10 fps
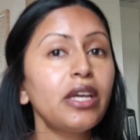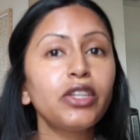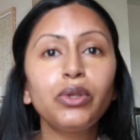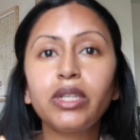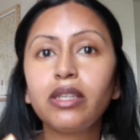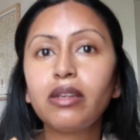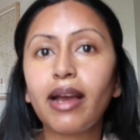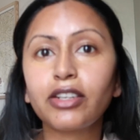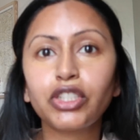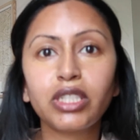You can
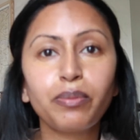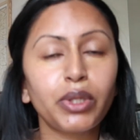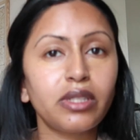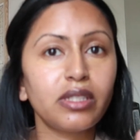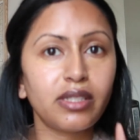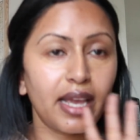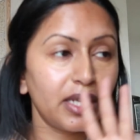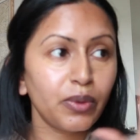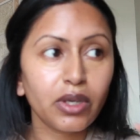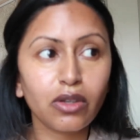actually put this
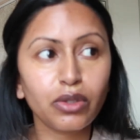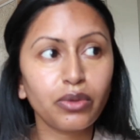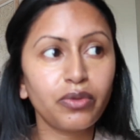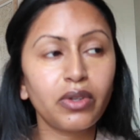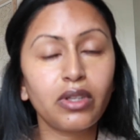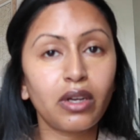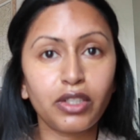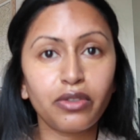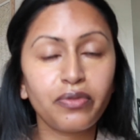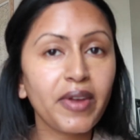anywhere all on
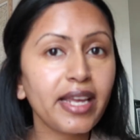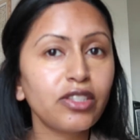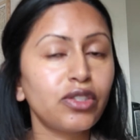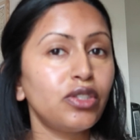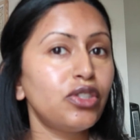your face.